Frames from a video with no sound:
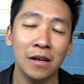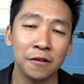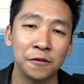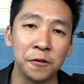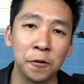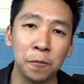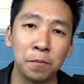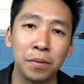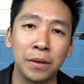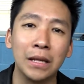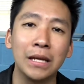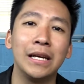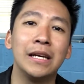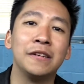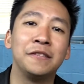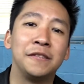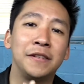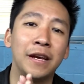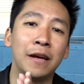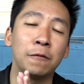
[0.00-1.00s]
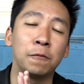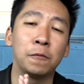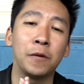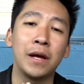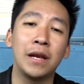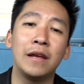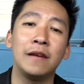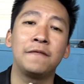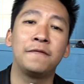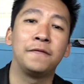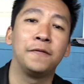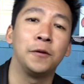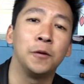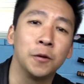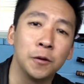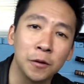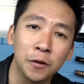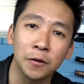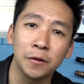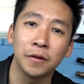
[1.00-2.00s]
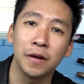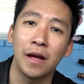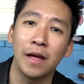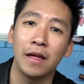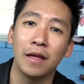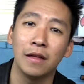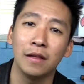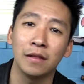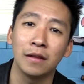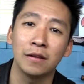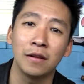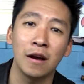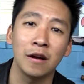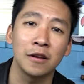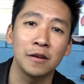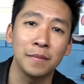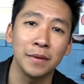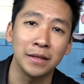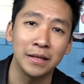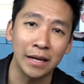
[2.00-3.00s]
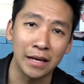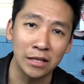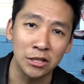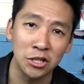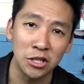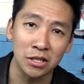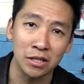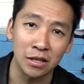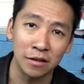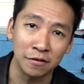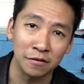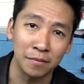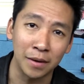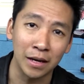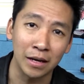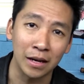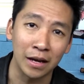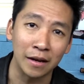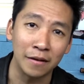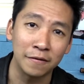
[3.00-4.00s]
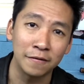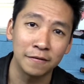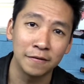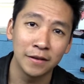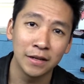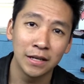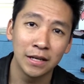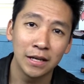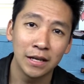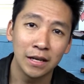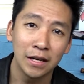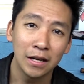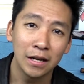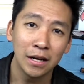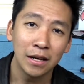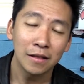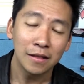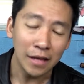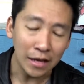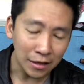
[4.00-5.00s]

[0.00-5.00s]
So please get ready for the documentation of my life.